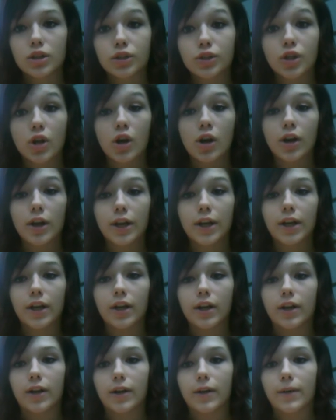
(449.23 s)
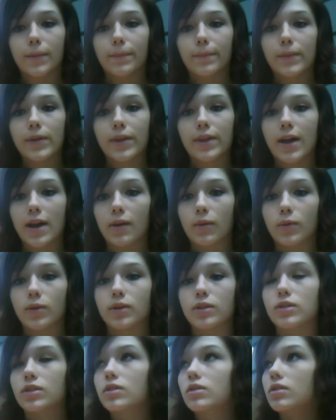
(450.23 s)
sorry, that
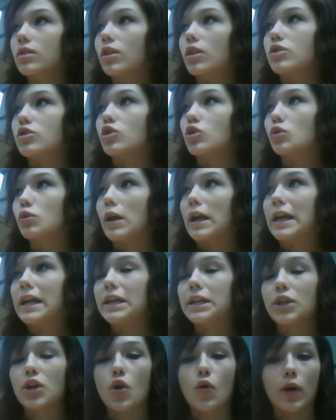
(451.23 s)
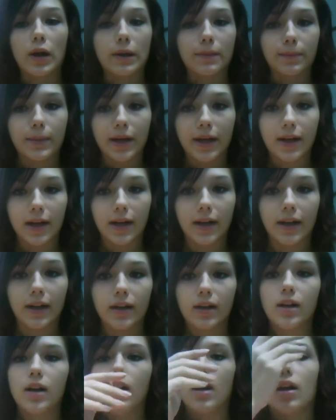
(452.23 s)
was a train going by.